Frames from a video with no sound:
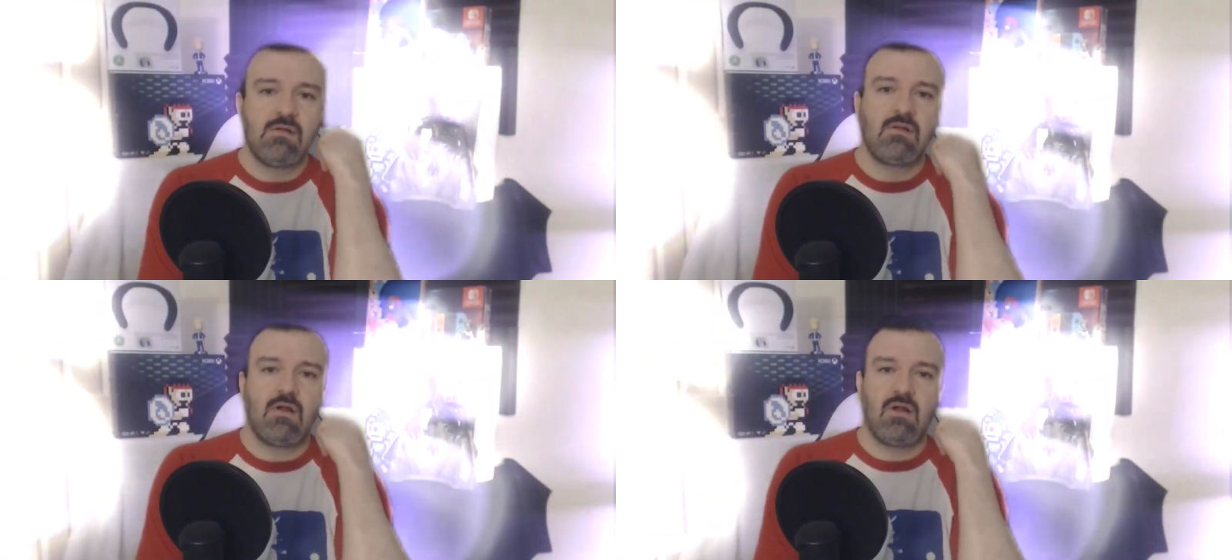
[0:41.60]

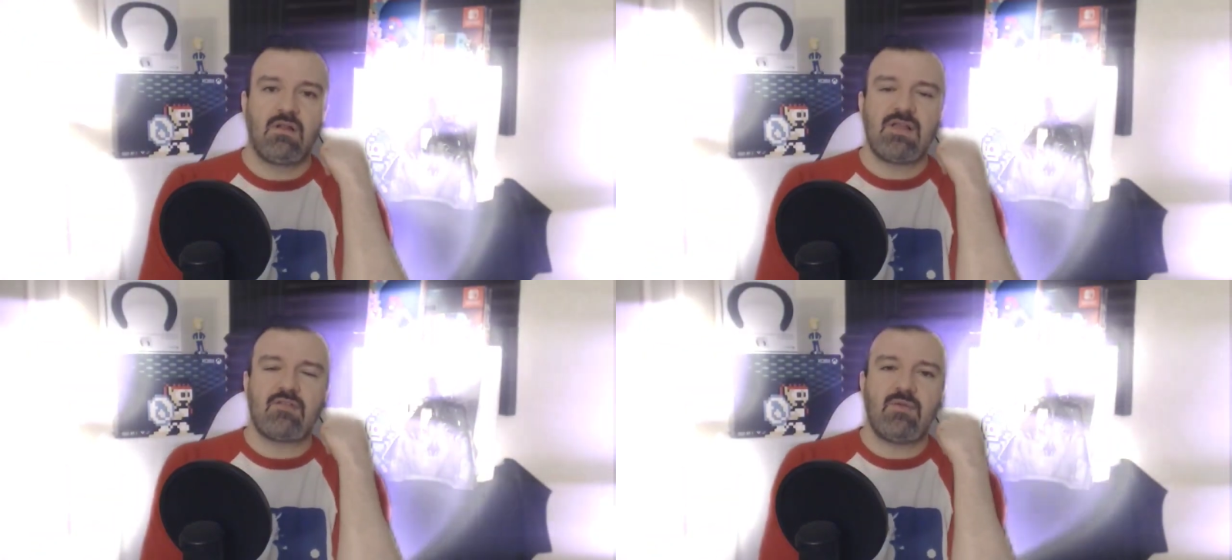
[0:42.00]
know,
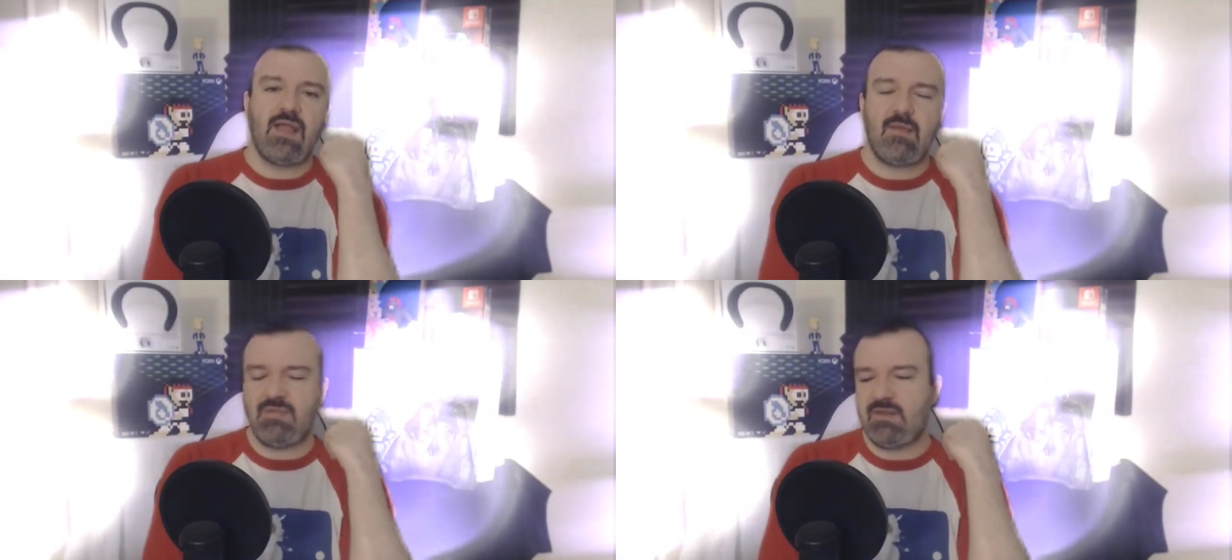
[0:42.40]
uh,
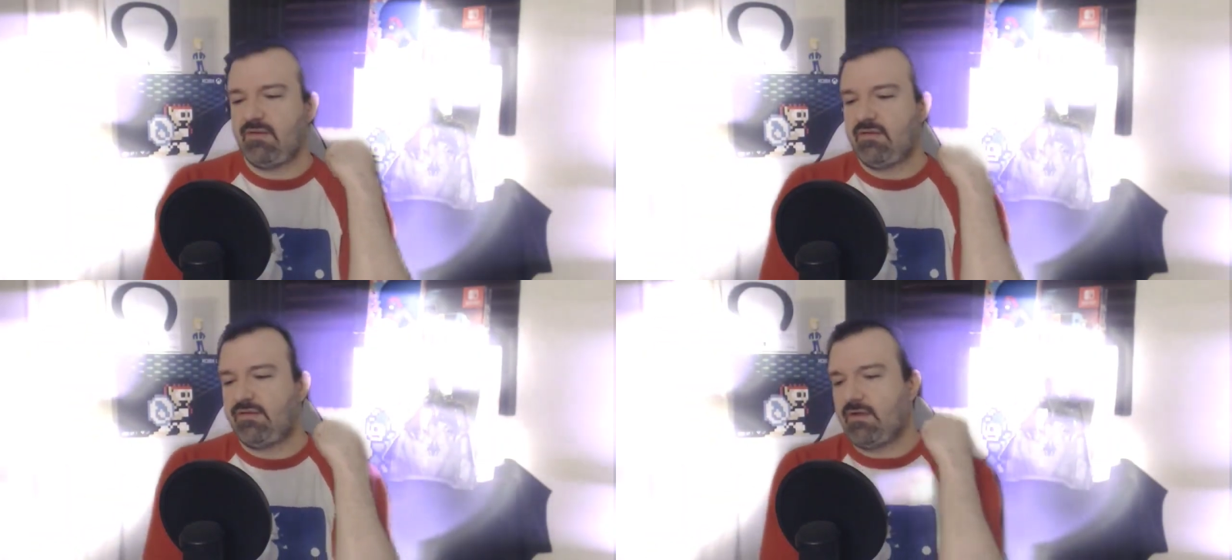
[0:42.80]
that's what
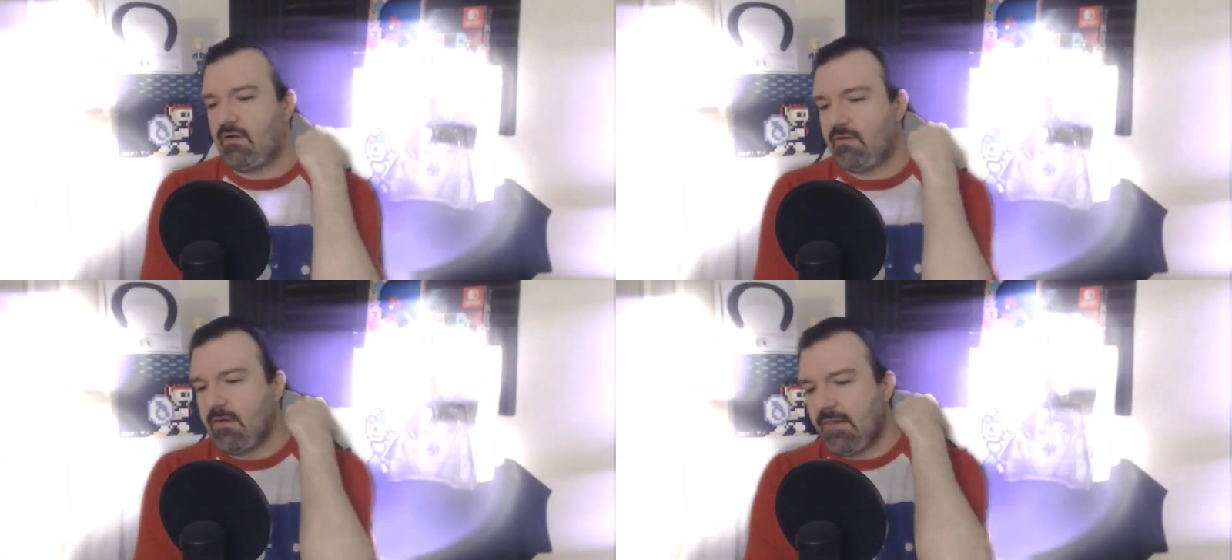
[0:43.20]
happens.
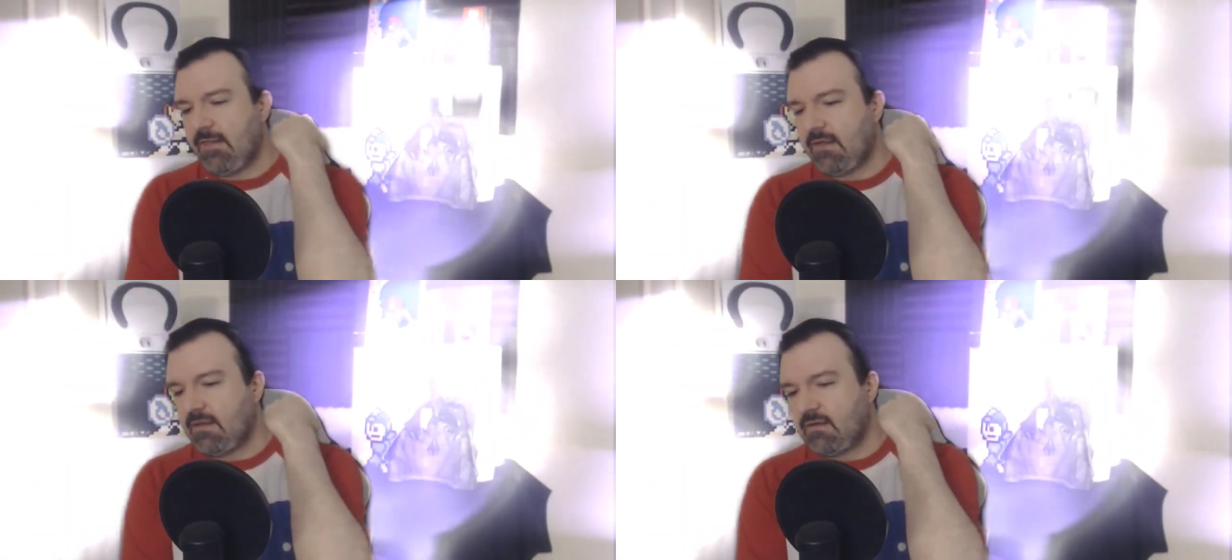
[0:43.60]
So